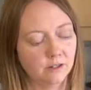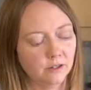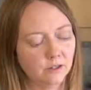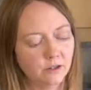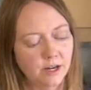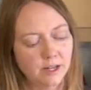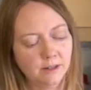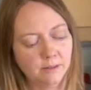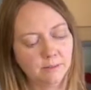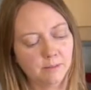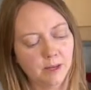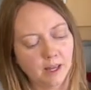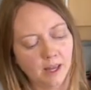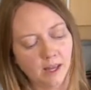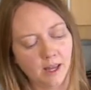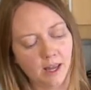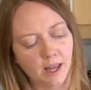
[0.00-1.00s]
strain them,
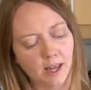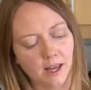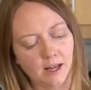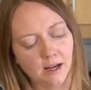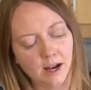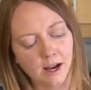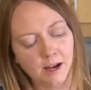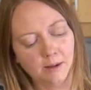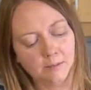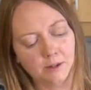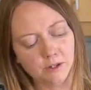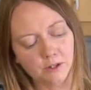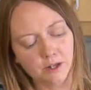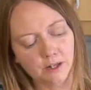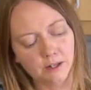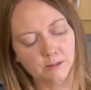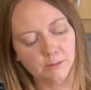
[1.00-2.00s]
and I'm
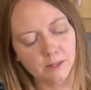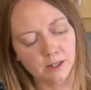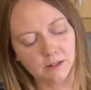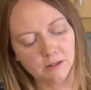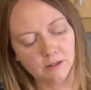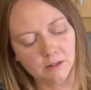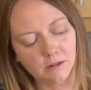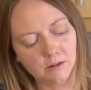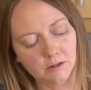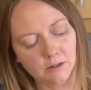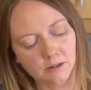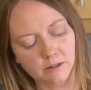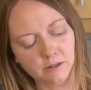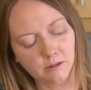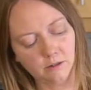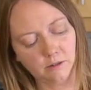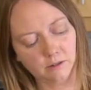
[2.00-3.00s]
straining them into
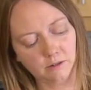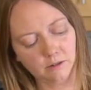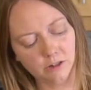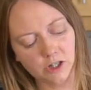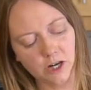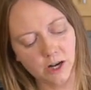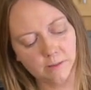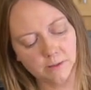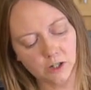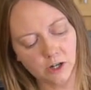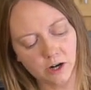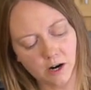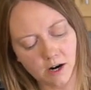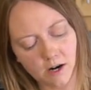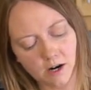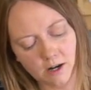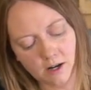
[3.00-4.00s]
just an old jam
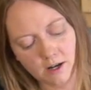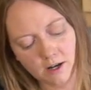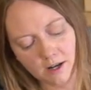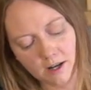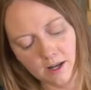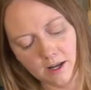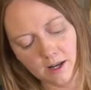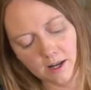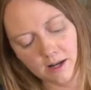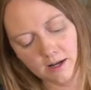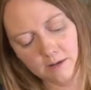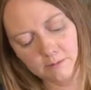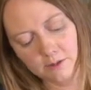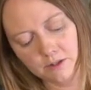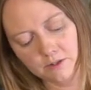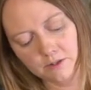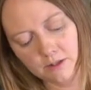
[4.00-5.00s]
jar, and
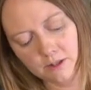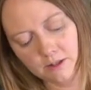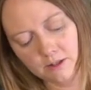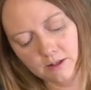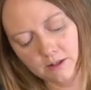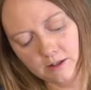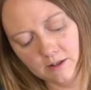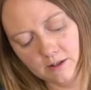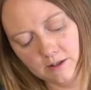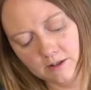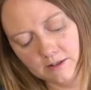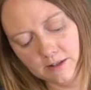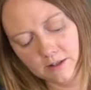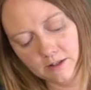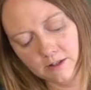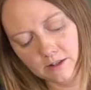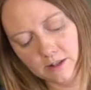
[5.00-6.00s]
I'm using, it's
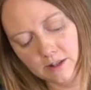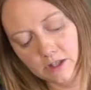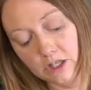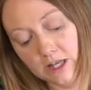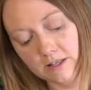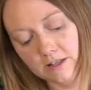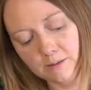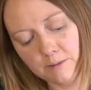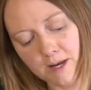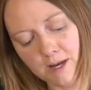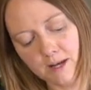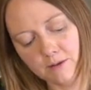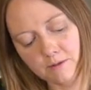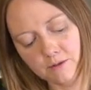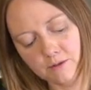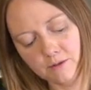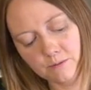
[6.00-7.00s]
actually a jelly bag,
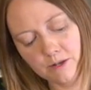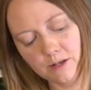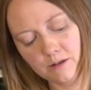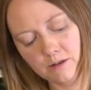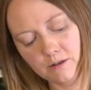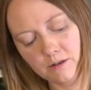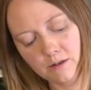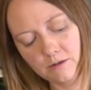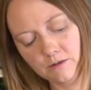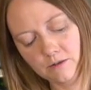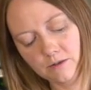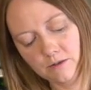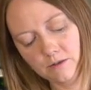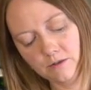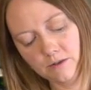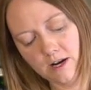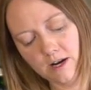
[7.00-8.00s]
which is what you use to
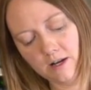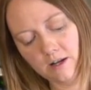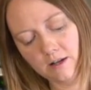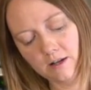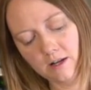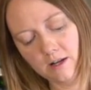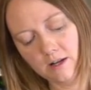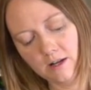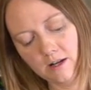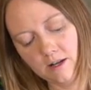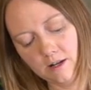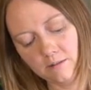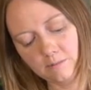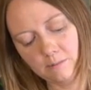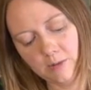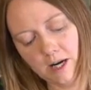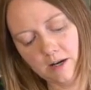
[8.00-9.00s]
strain
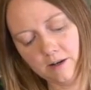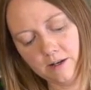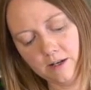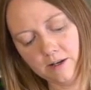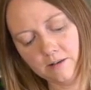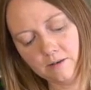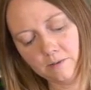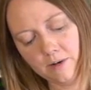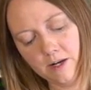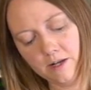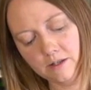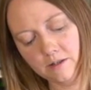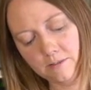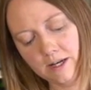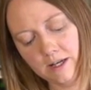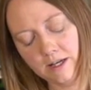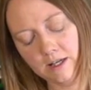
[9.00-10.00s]
berries when
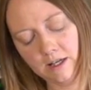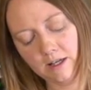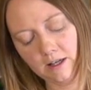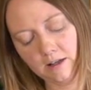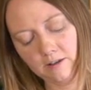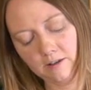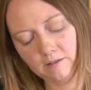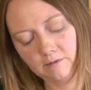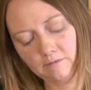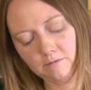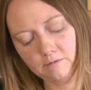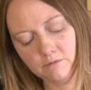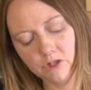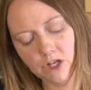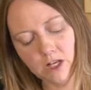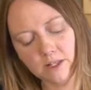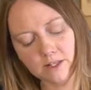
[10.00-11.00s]
you're making
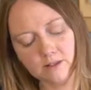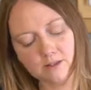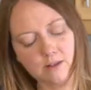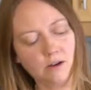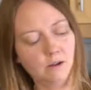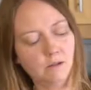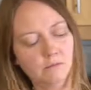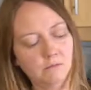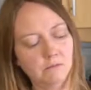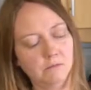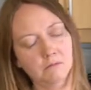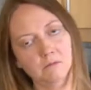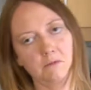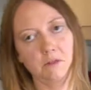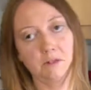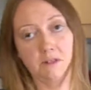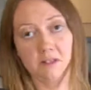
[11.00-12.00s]
jelly. So
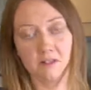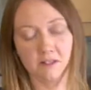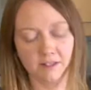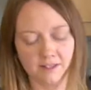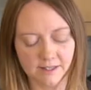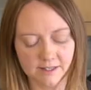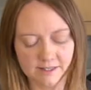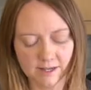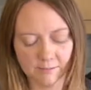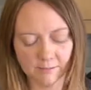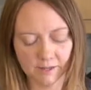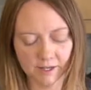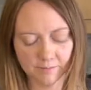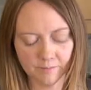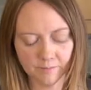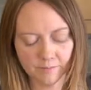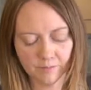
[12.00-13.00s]
essentially the same
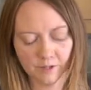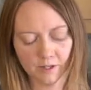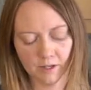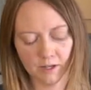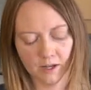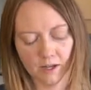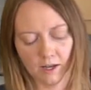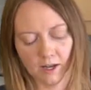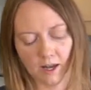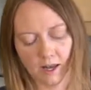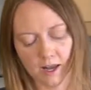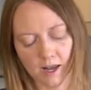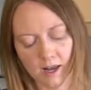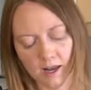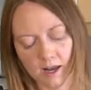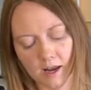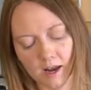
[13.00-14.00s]
thing.
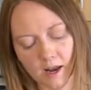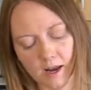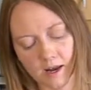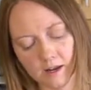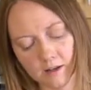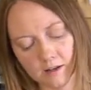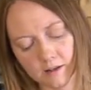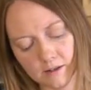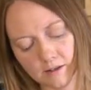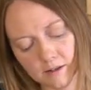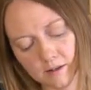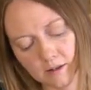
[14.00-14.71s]
And